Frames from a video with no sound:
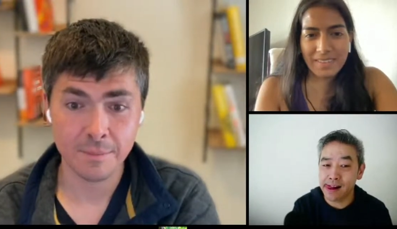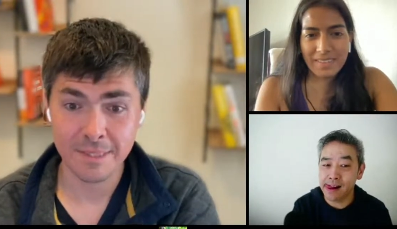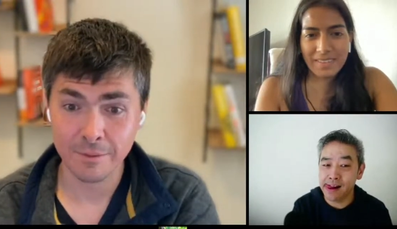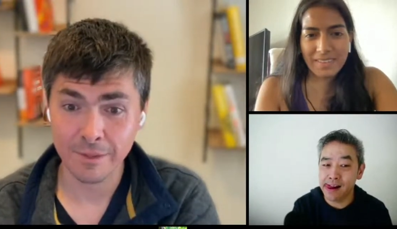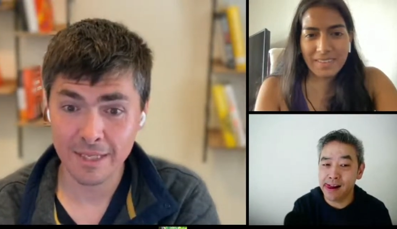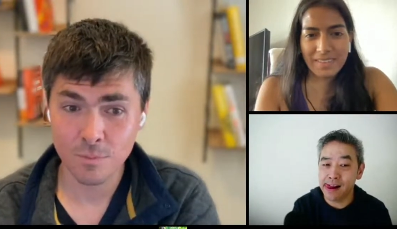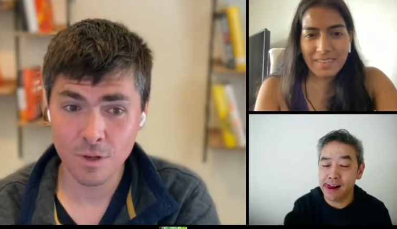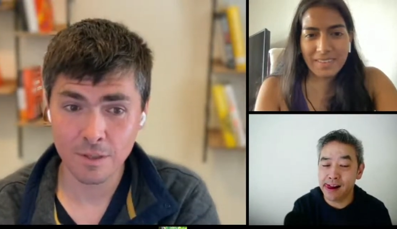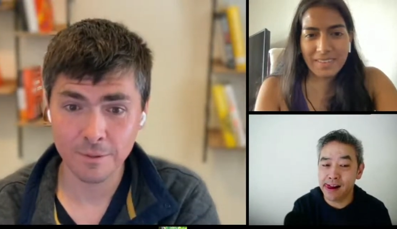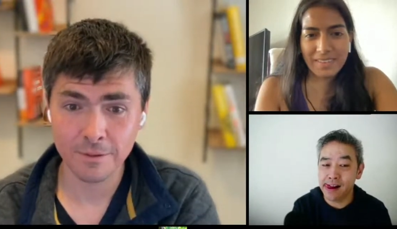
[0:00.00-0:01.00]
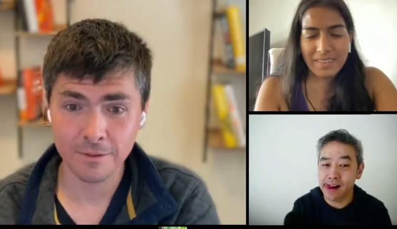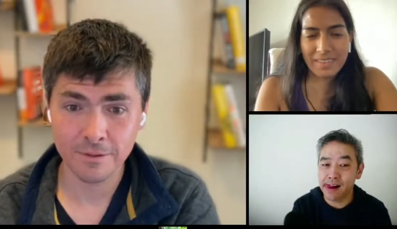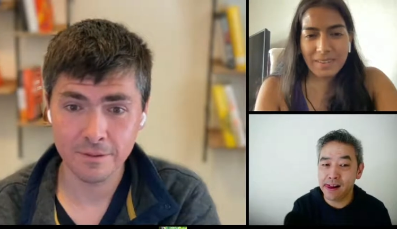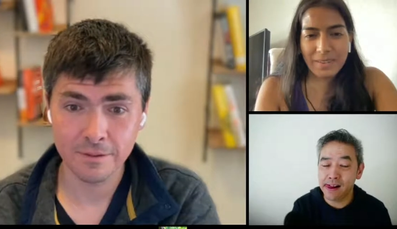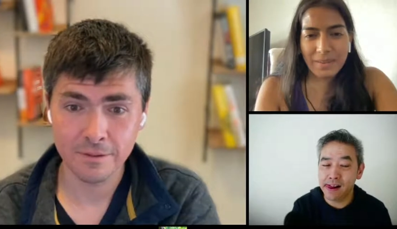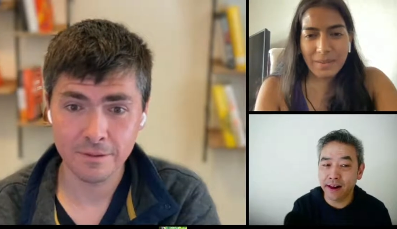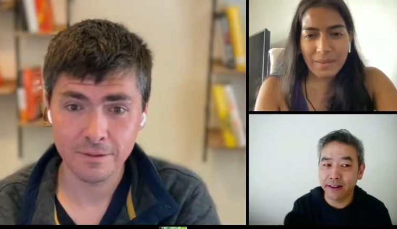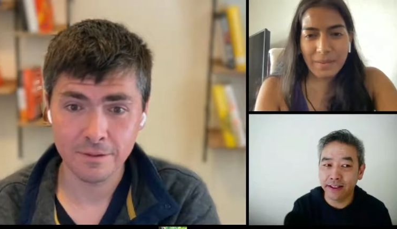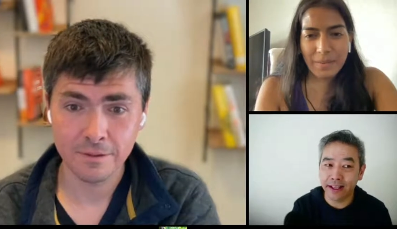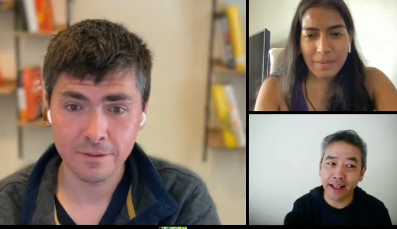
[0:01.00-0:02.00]
Speaker 1: San Mateo less walkable.
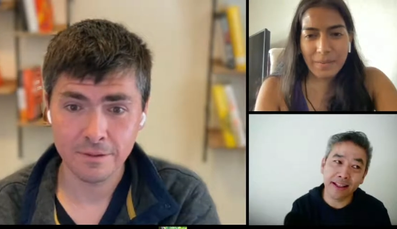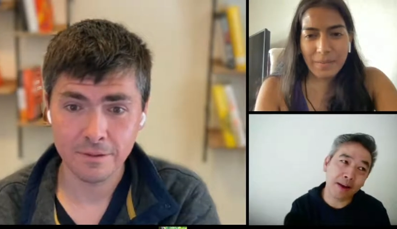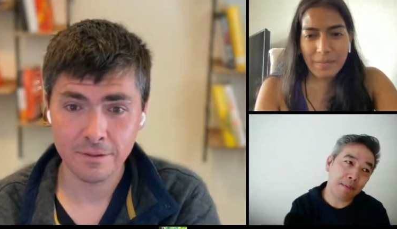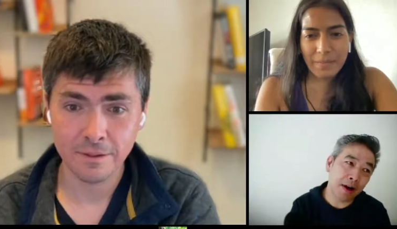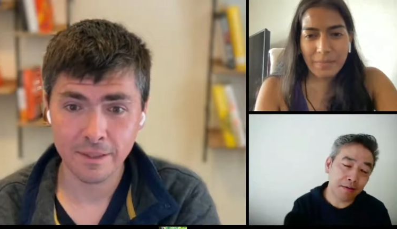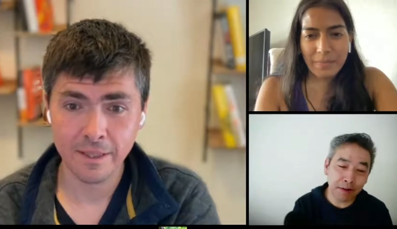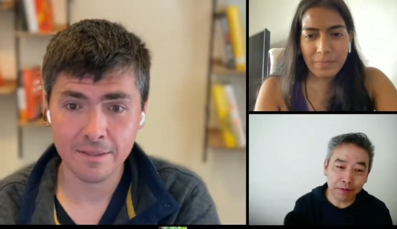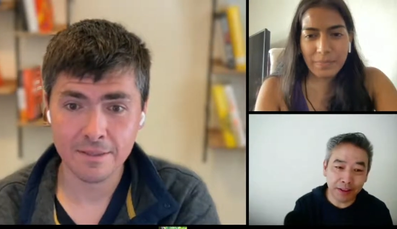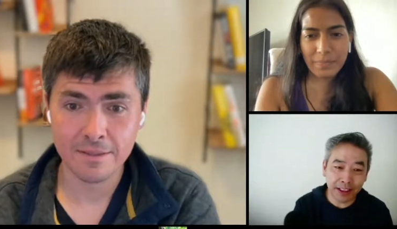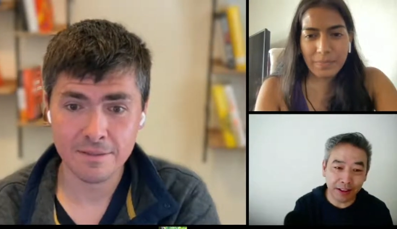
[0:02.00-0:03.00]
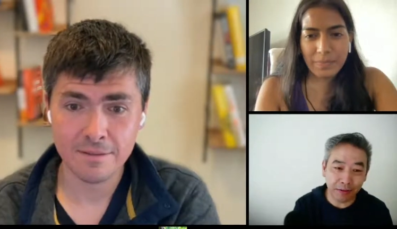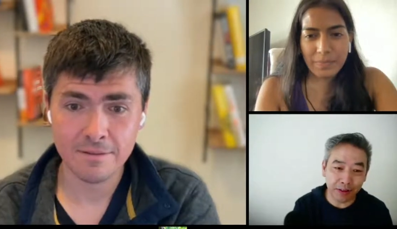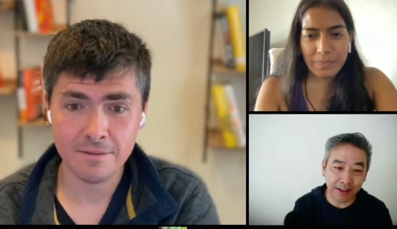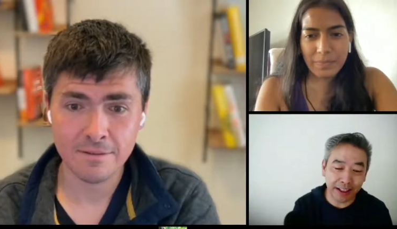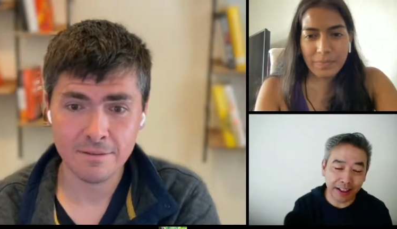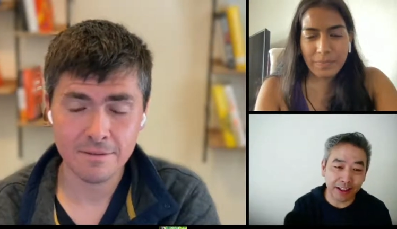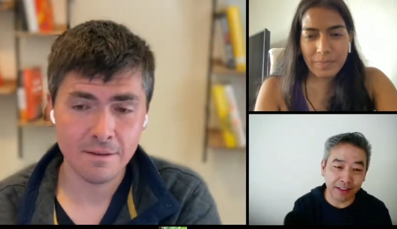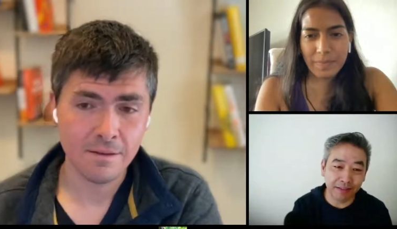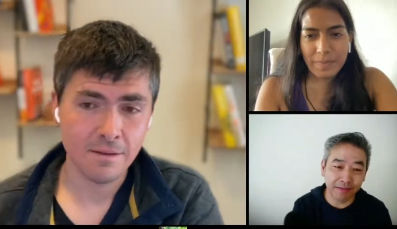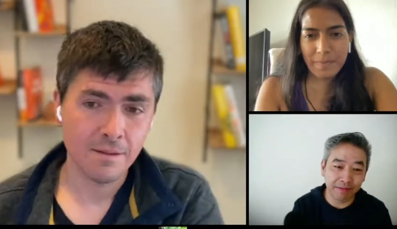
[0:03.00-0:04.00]
Then like that part of Redwood, like, that, City, like you
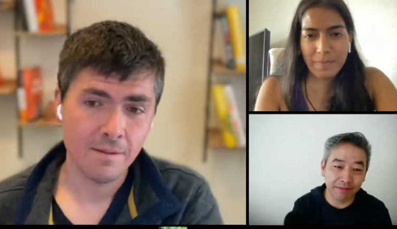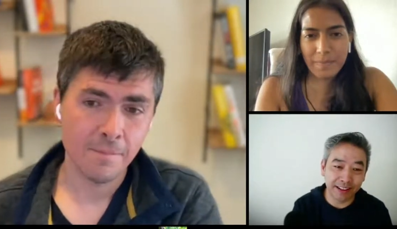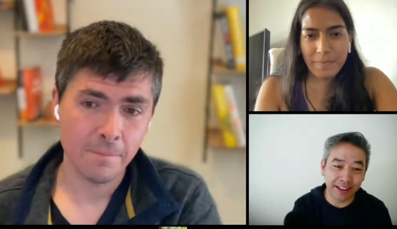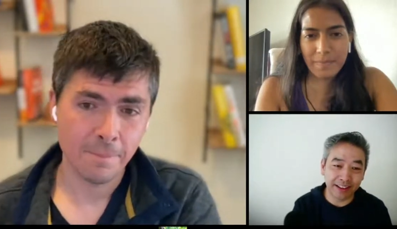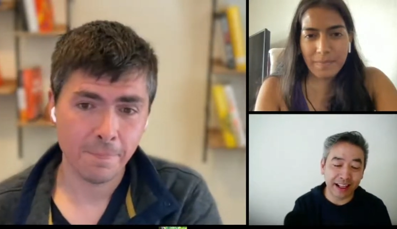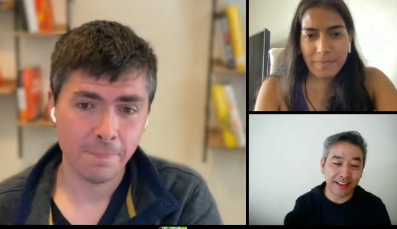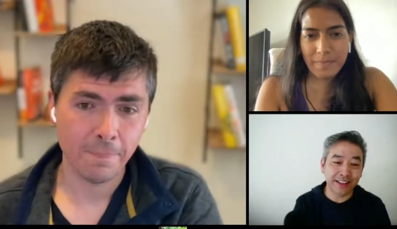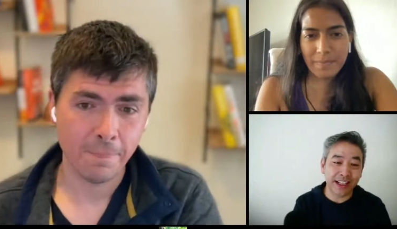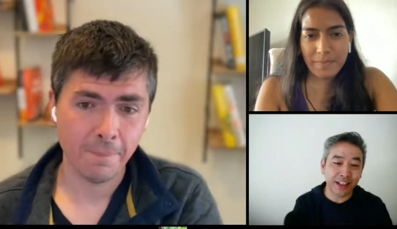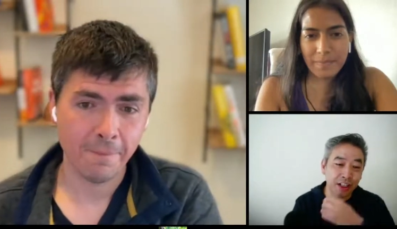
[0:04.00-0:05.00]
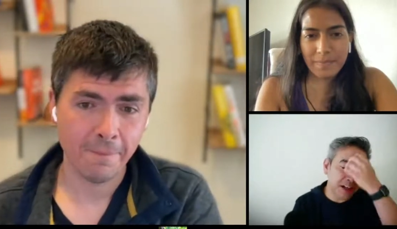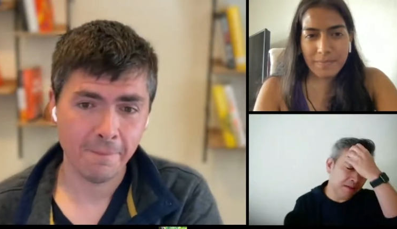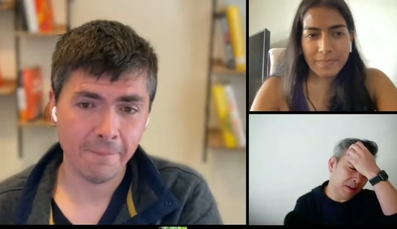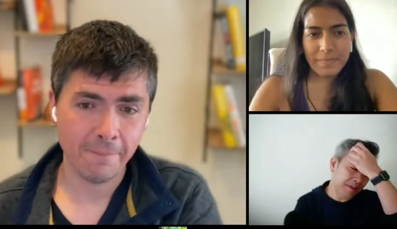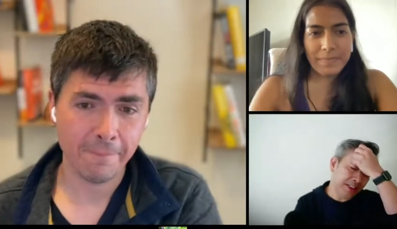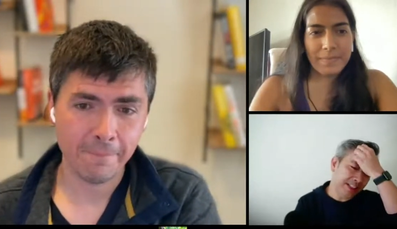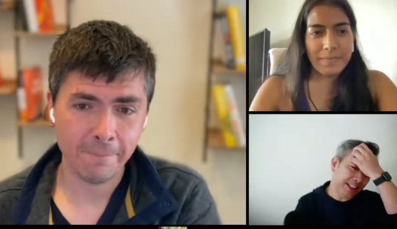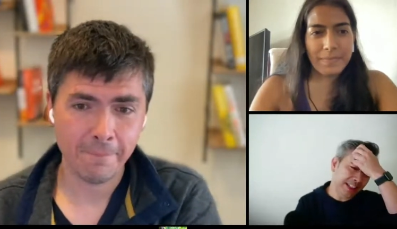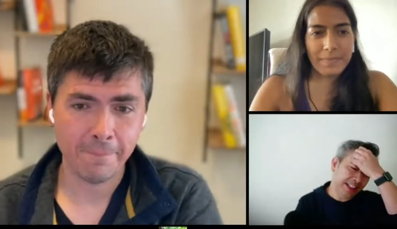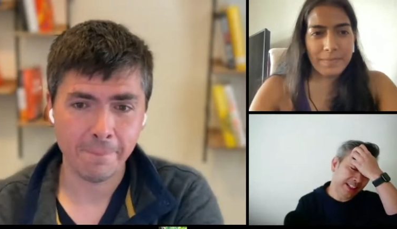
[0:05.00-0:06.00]
know, you know that there's that chunk of Redwood
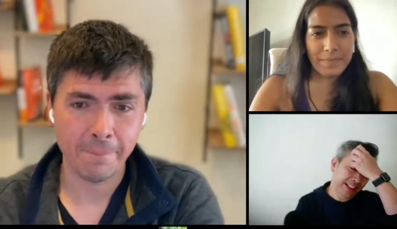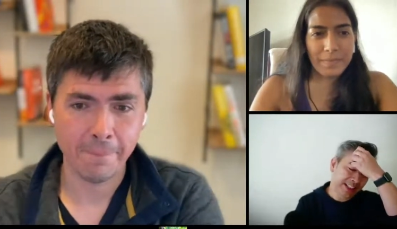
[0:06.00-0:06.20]
City